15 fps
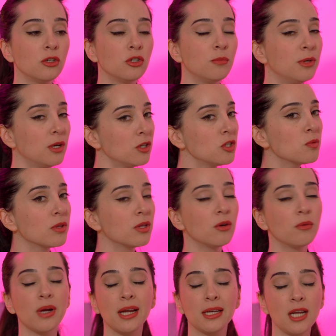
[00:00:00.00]
To be honest with
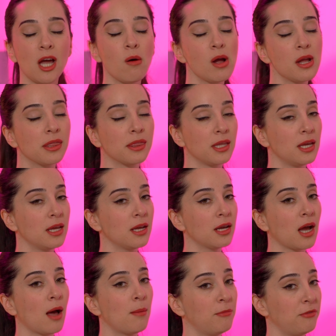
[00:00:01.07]
you right now, I
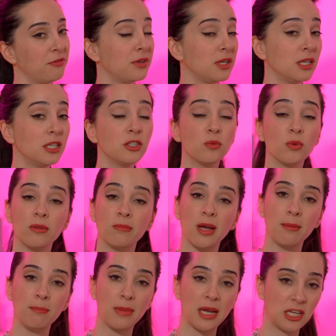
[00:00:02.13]
think I'm finished with
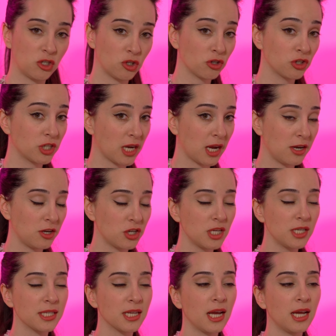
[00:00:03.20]
my major
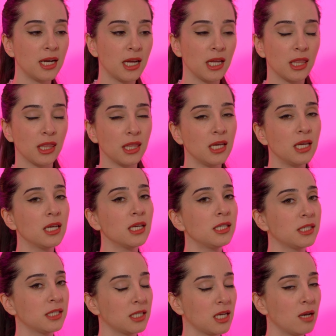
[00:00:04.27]
changes and I think
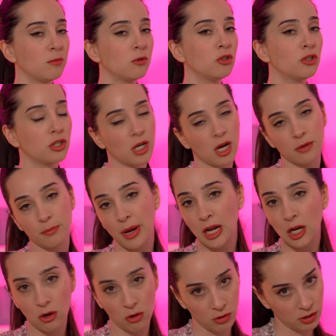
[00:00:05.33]
it's time to start my
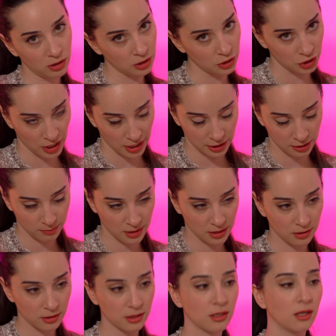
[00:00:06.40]
local
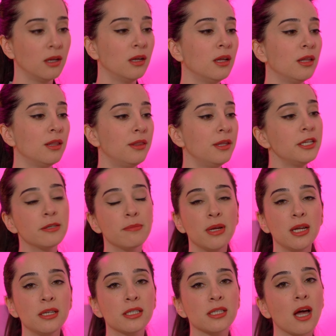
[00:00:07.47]
adjustments. This
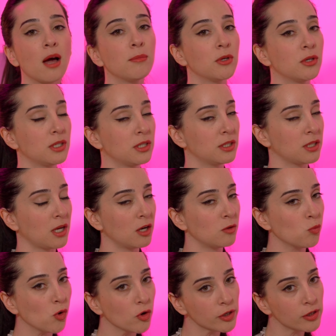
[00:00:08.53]
means I'm gonna start
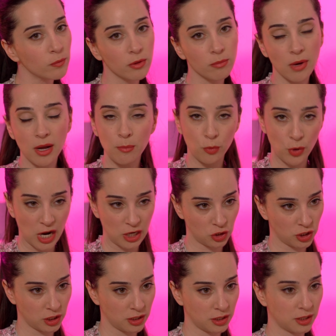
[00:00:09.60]
working with my
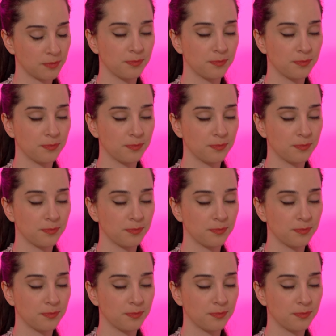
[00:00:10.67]
brushes.